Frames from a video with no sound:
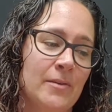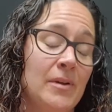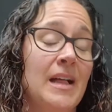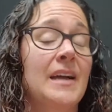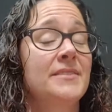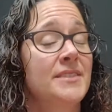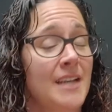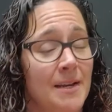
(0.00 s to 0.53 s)
Well,
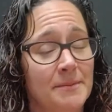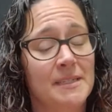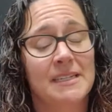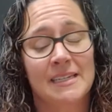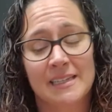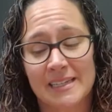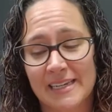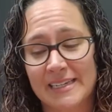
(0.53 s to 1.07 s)
I've stopped
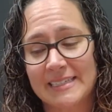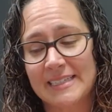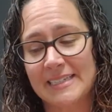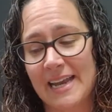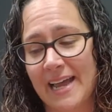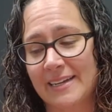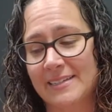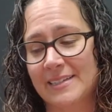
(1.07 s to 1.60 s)
eating the kids'
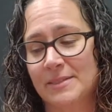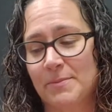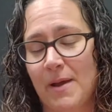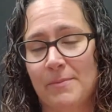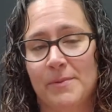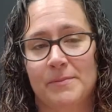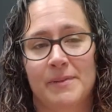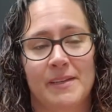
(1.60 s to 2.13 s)
snacks is
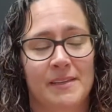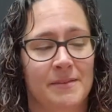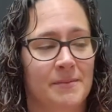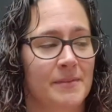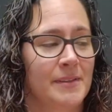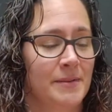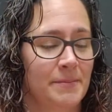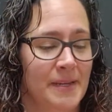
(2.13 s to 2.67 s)
probably
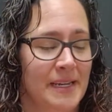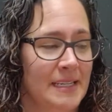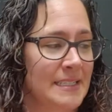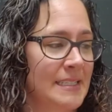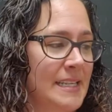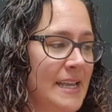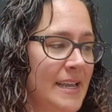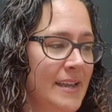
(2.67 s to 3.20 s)
the
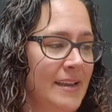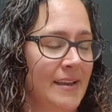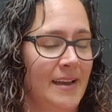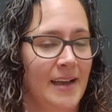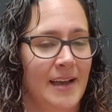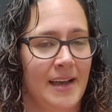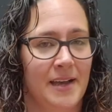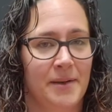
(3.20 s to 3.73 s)
biggest thing.
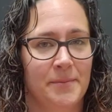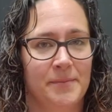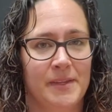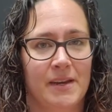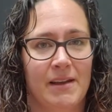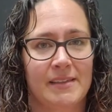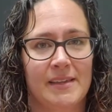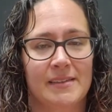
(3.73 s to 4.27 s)

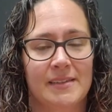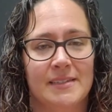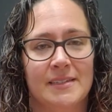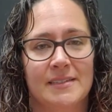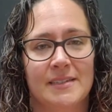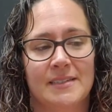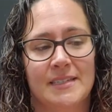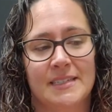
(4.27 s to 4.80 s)
I think this is a